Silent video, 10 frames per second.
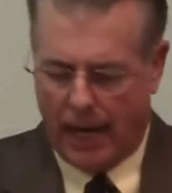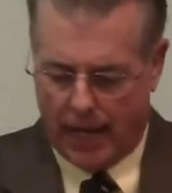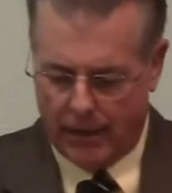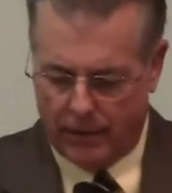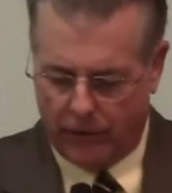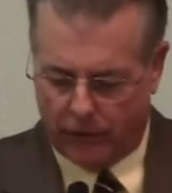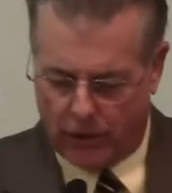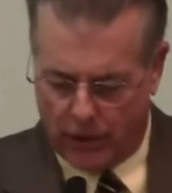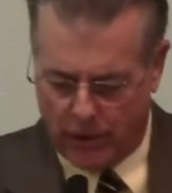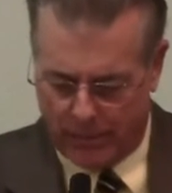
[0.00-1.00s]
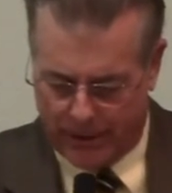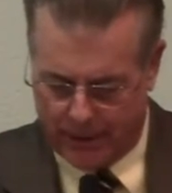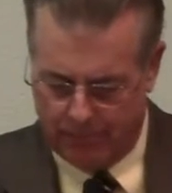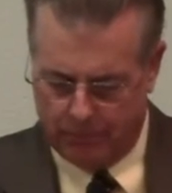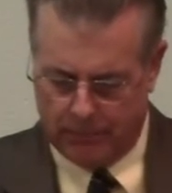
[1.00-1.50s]
and discouragement,
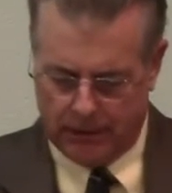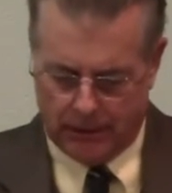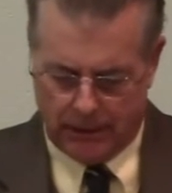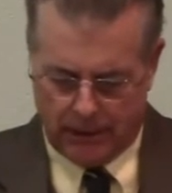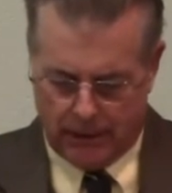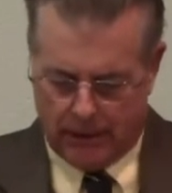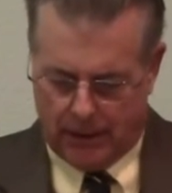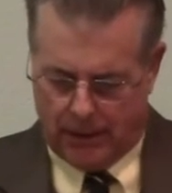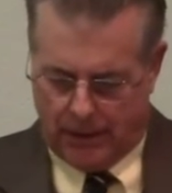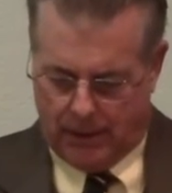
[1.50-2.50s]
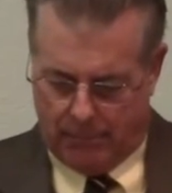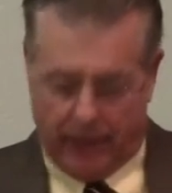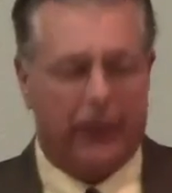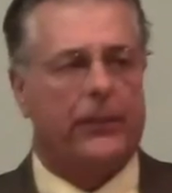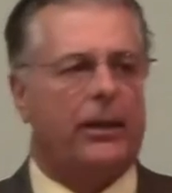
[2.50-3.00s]

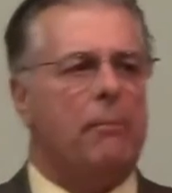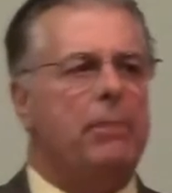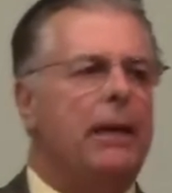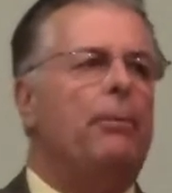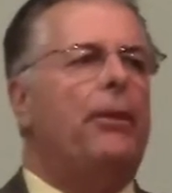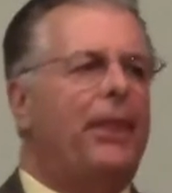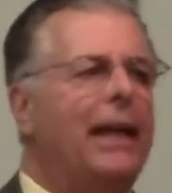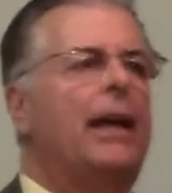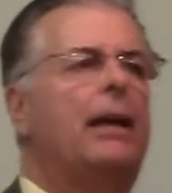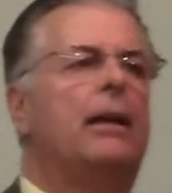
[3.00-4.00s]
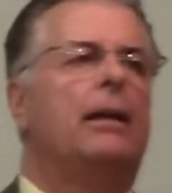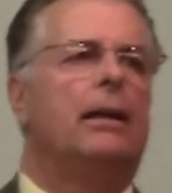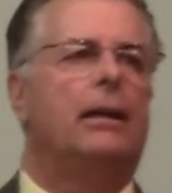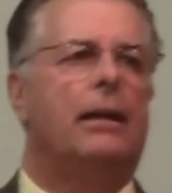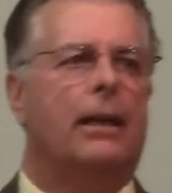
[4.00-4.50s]
because some people think
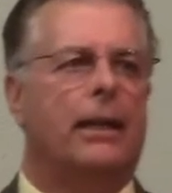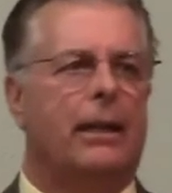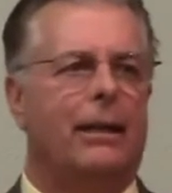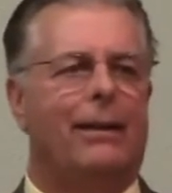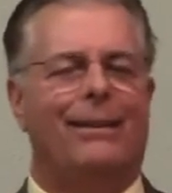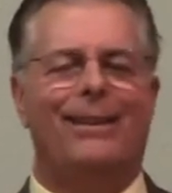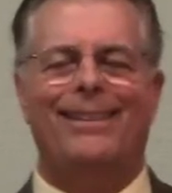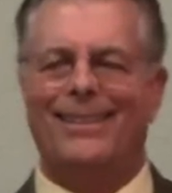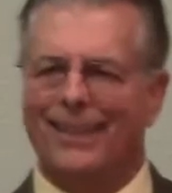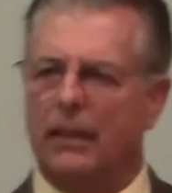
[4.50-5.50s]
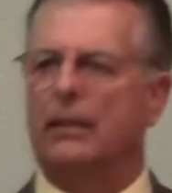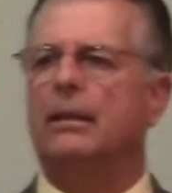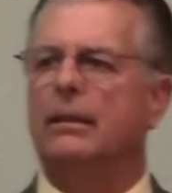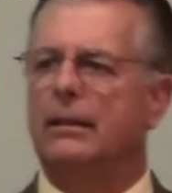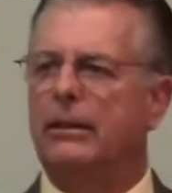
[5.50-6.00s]
that it is a
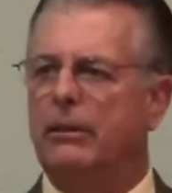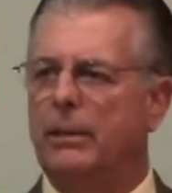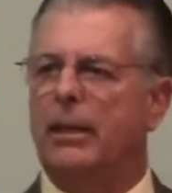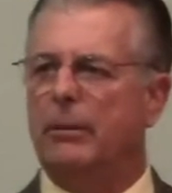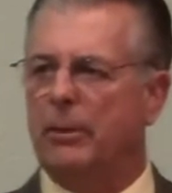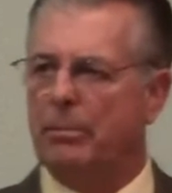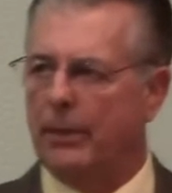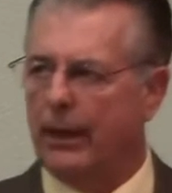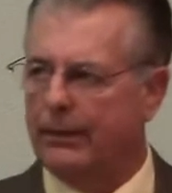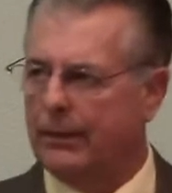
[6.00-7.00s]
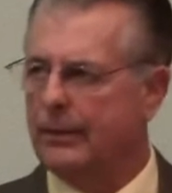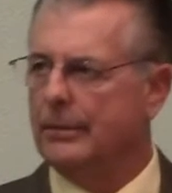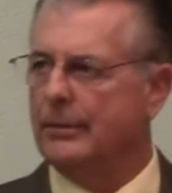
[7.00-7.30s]
sin to become depressed.